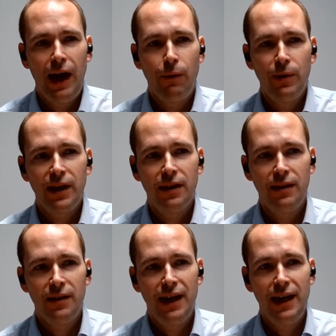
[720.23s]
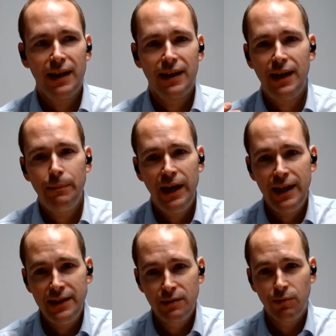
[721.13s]
how we can keep
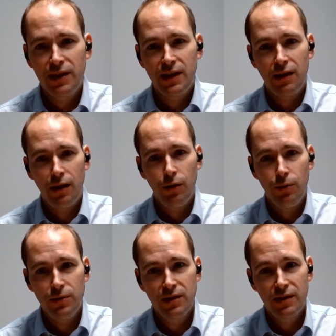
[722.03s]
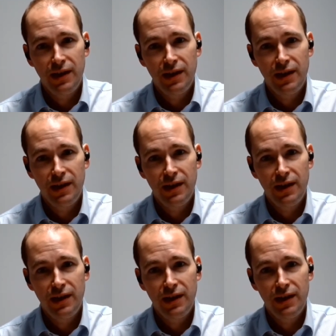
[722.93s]
heat within the load